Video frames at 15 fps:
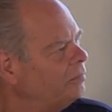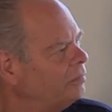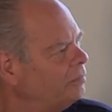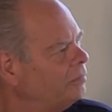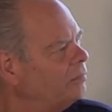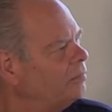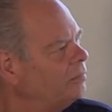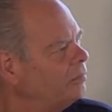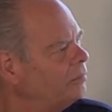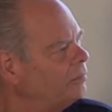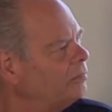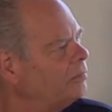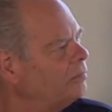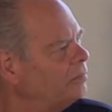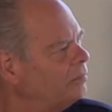
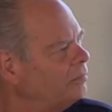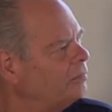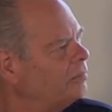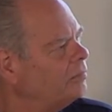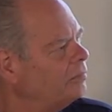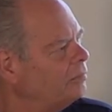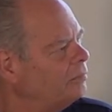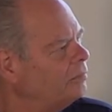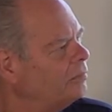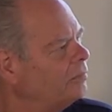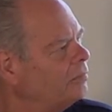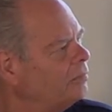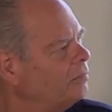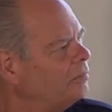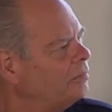
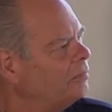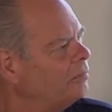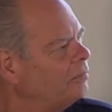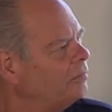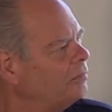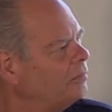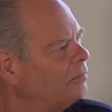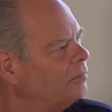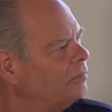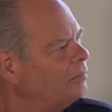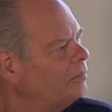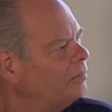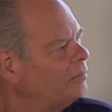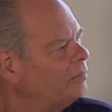The person shown says nothing.